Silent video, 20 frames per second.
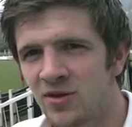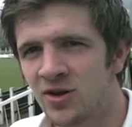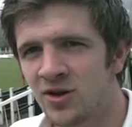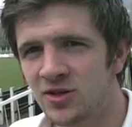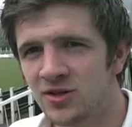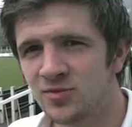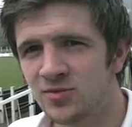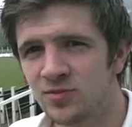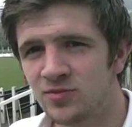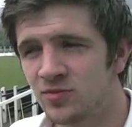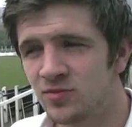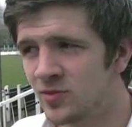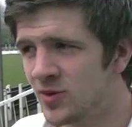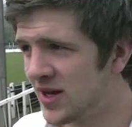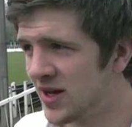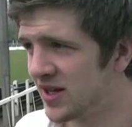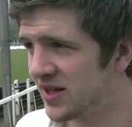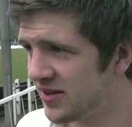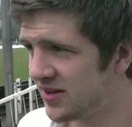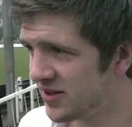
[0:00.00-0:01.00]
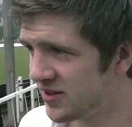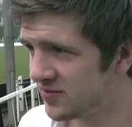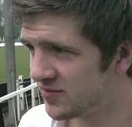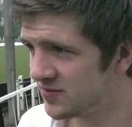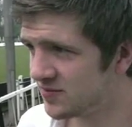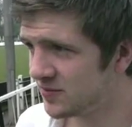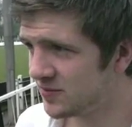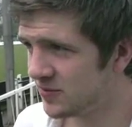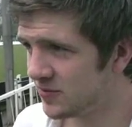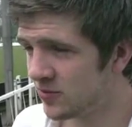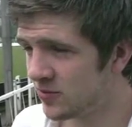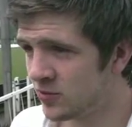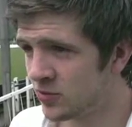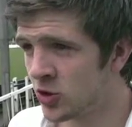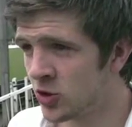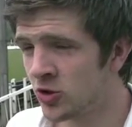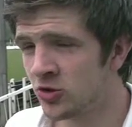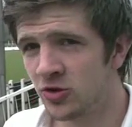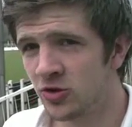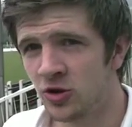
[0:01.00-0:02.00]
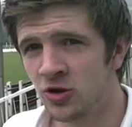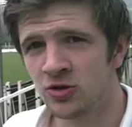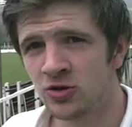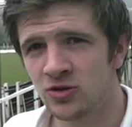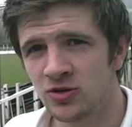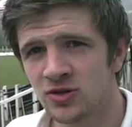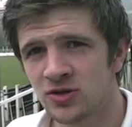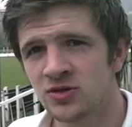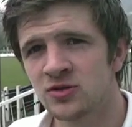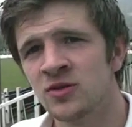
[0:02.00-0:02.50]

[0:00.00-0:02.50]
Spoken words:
Oh, it's mad. Good though.